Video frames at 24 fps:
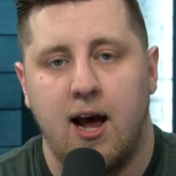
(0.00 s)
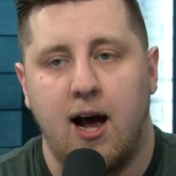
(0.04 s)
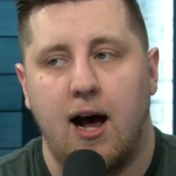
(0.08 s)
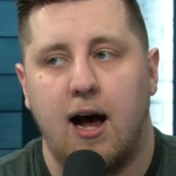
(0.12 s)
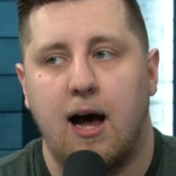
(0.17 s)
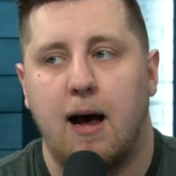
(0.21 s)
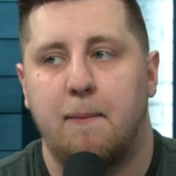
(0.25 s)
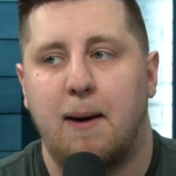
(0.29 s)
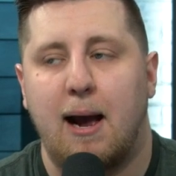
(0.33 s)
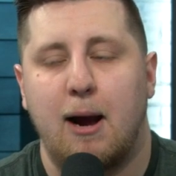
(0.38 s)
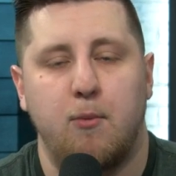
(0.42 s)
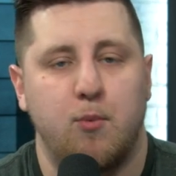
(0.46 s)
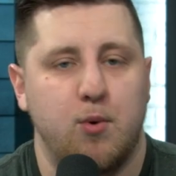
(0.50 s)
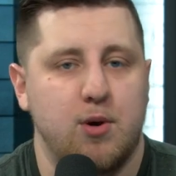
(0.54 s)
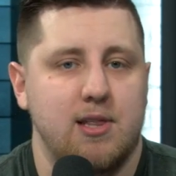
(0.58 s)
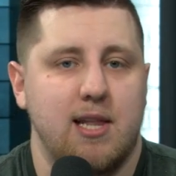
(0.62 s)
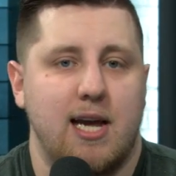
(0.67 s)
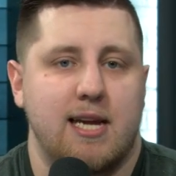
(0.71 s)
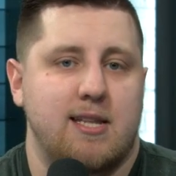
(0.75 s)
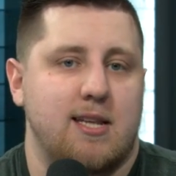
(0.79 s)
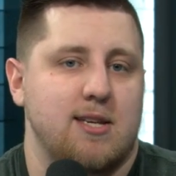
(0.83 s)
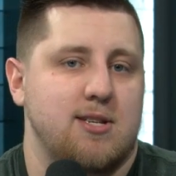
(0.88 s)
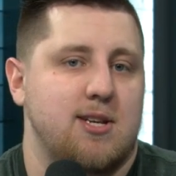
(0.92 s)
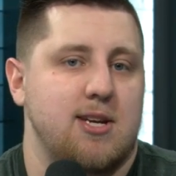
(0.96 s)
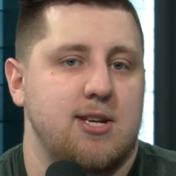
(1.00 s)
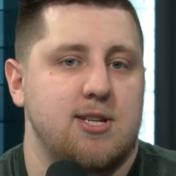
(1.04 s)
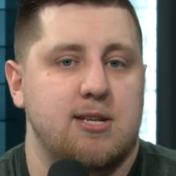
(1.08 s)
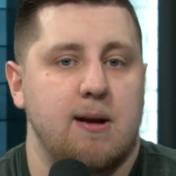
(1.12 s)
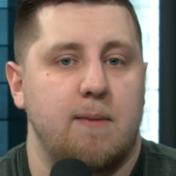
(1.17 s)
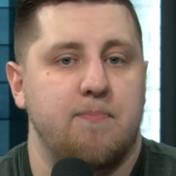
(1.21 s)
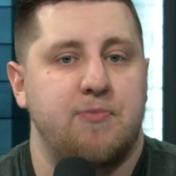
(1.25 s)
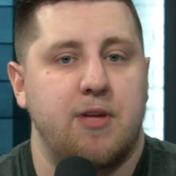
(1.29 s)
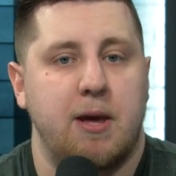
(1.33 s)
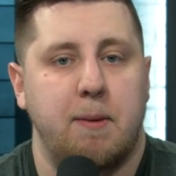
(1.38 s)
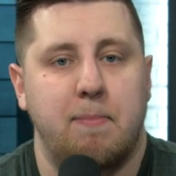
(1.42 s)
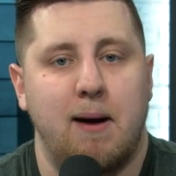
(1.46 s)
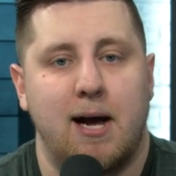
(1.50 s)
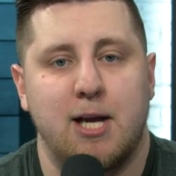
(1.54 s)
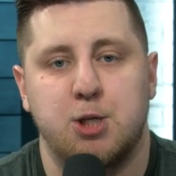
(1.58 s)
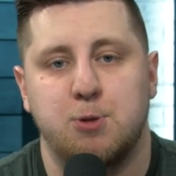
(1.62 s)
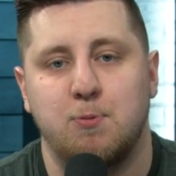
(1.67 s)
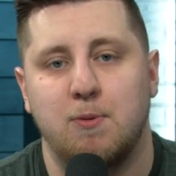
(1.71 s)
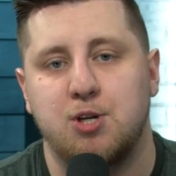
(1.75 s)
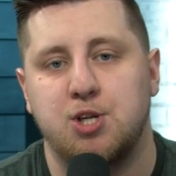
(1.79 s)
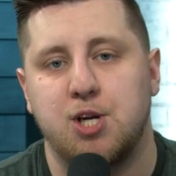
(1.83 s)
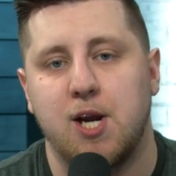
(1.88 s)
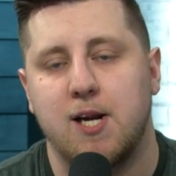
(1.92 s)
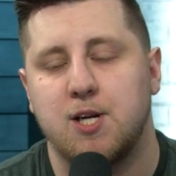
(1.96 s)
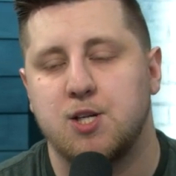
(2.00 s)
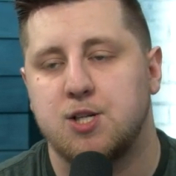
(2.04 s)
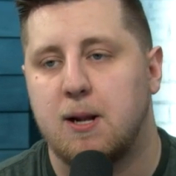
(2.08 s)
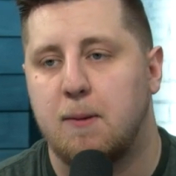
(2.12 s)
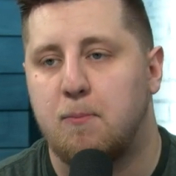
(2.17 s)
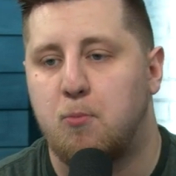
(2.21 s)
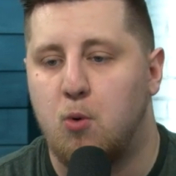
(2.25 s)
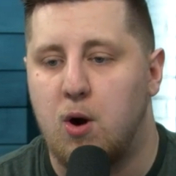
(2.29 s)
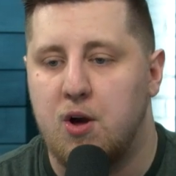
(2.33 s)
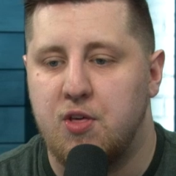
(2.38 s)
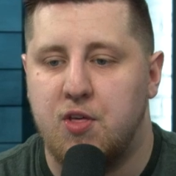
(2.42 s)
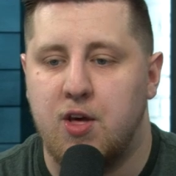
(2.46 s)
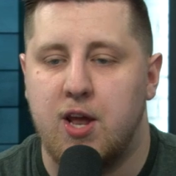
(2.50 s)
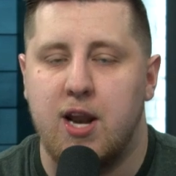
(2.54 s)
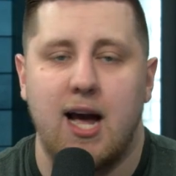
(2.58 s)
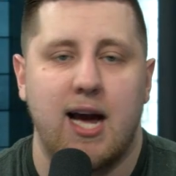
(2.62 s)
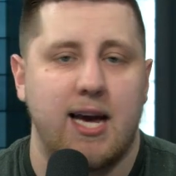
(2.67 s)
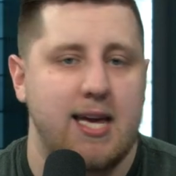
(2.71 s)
I would like to see something possibly changed up with it.